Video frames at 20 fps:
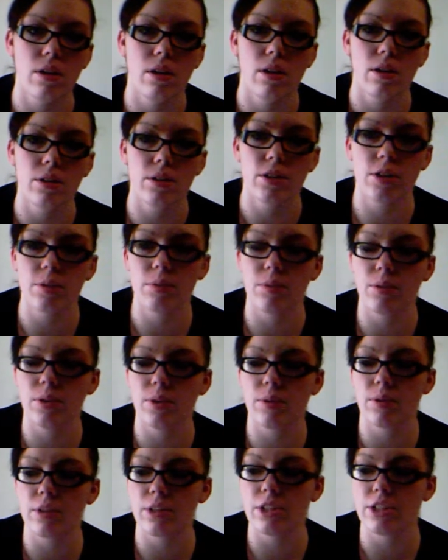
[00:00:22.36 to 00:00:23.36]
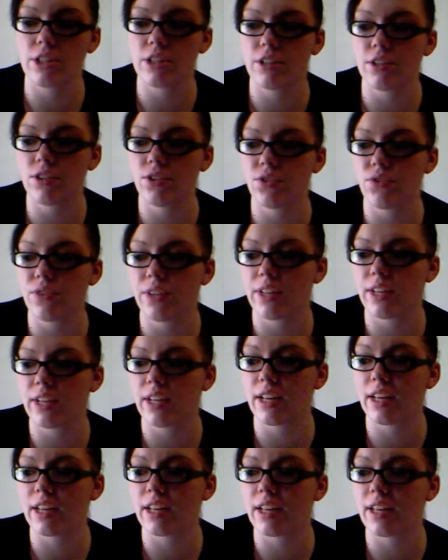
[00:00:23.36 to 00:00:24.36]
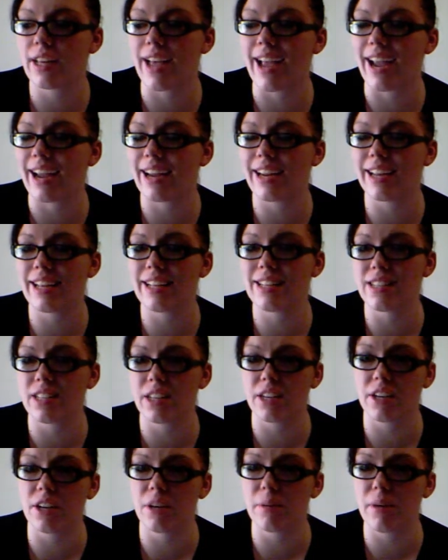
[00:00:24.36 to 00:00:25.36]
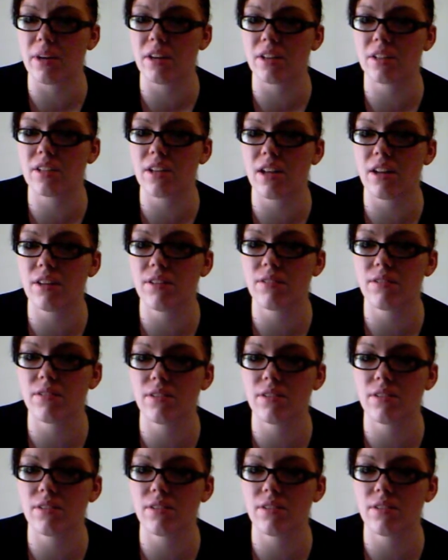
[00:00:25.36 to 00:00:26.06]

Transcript: to the point where she is feeling kind of insecure about herself.